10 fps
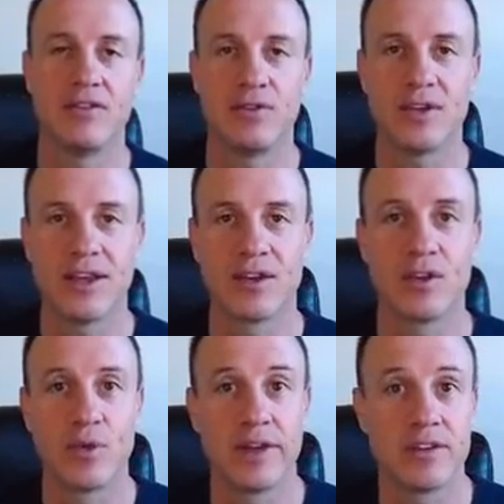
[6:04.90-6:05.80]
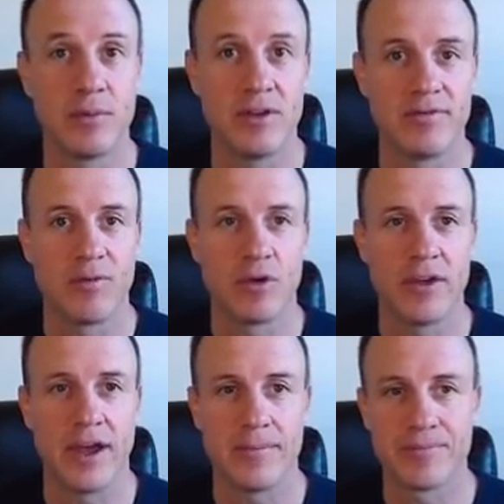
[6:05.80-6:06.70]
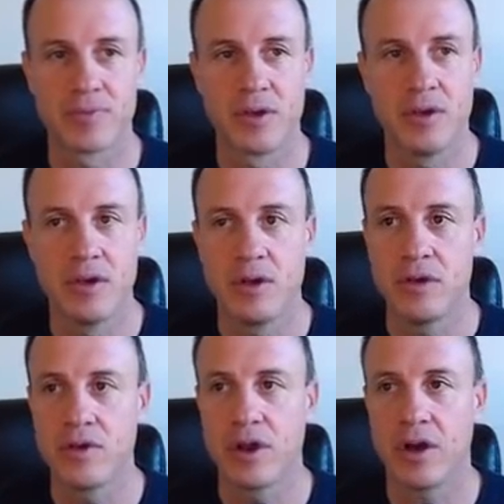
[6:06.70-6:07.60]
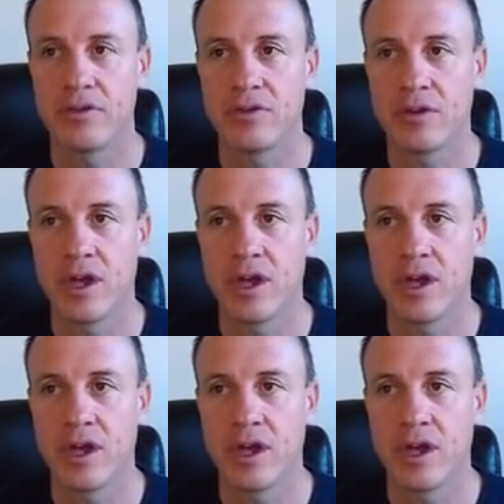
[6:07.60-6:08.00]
to get good recipes for that. You could also